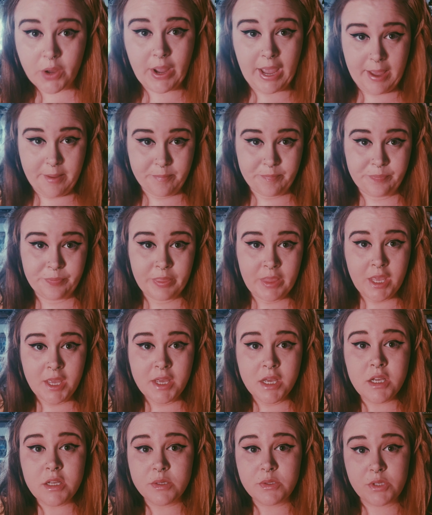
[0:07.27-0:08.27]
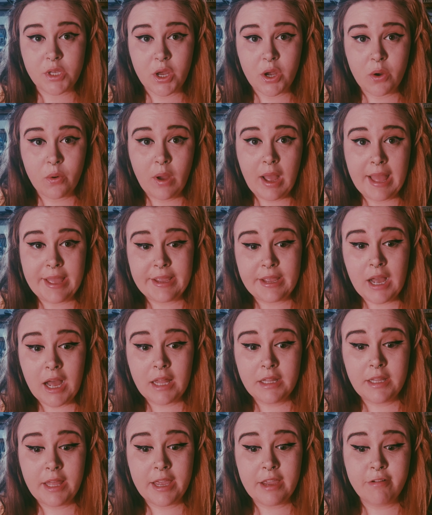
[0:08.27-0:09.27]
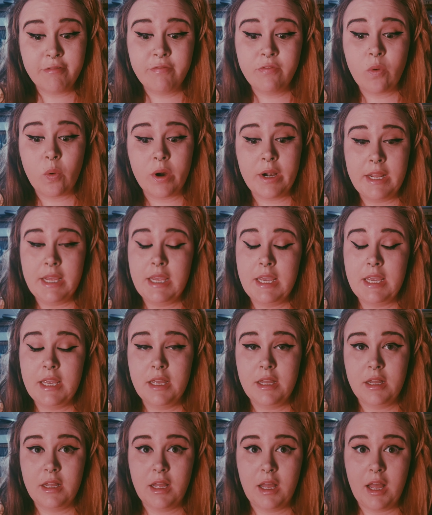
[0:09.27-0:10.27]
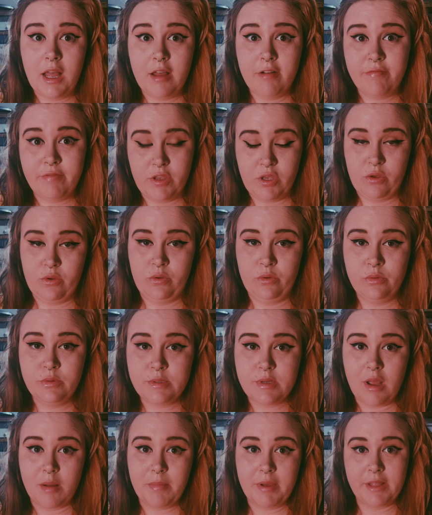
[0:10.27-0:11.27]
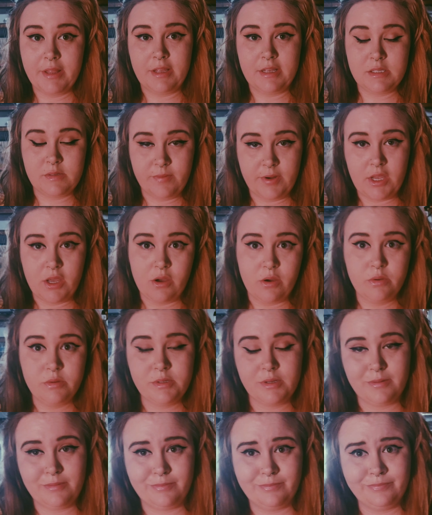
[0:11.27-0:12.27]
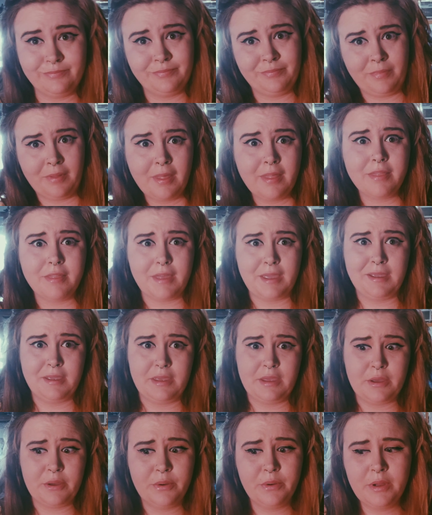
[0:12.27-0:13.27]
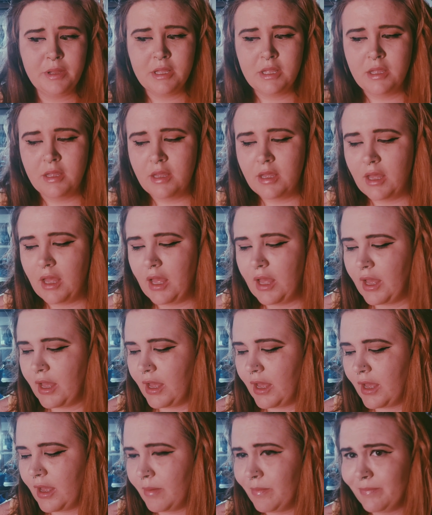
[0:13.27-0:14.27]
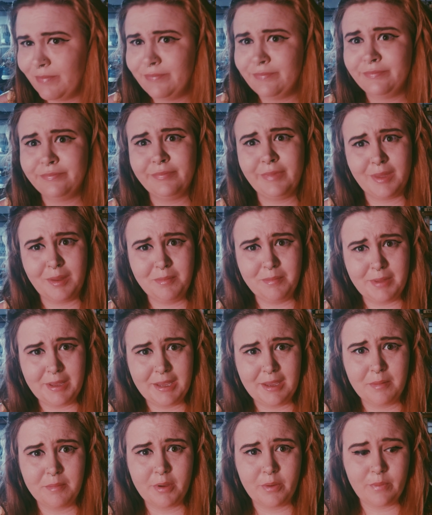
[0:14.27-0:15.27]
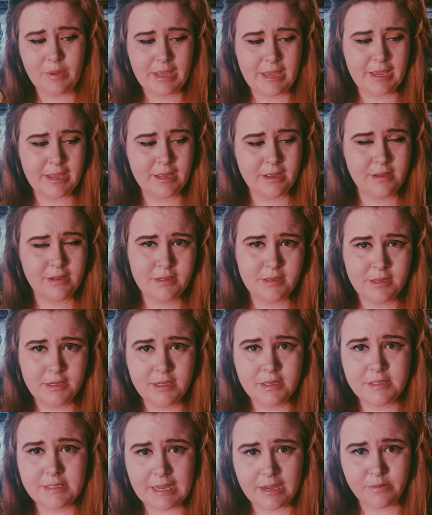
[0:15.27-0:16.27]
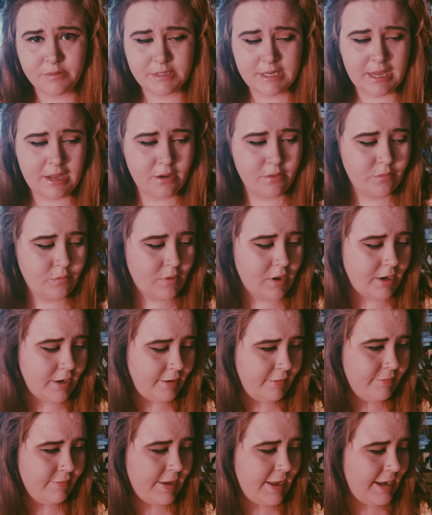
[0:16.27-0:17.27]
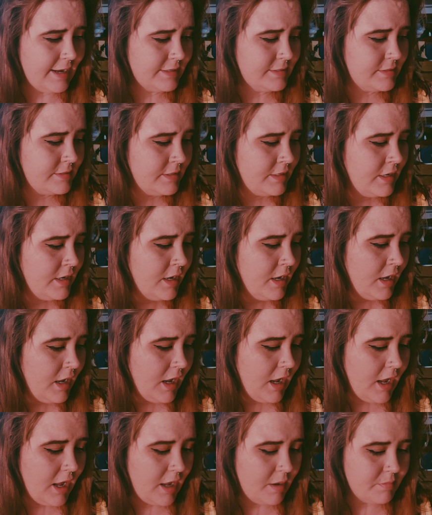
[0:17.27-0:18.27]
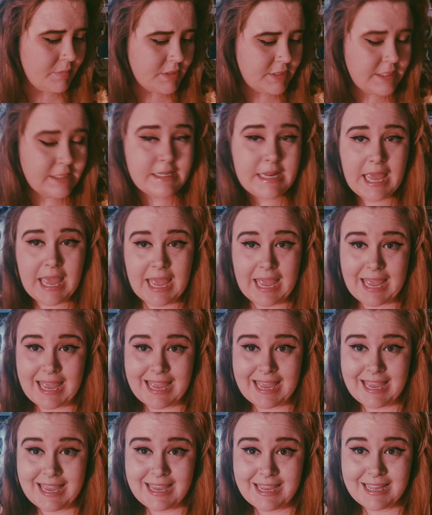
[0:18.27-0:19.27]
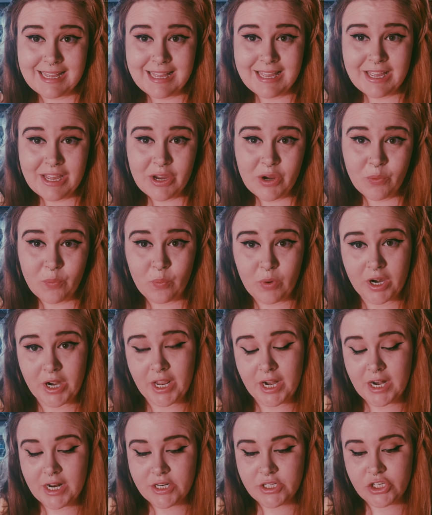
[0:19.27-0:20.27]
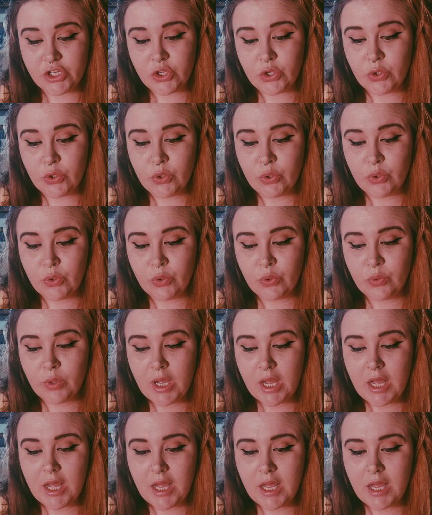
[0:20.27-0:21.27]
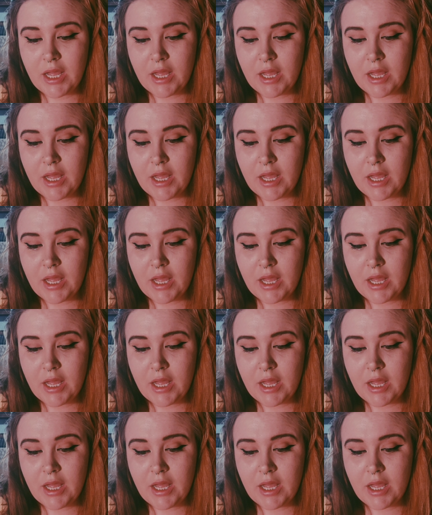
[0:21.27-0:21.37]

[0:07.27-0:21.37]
Okay, so I got like 40 views on my last video, so thank you. Making my way downtown, walking fast. Today, we're gonna do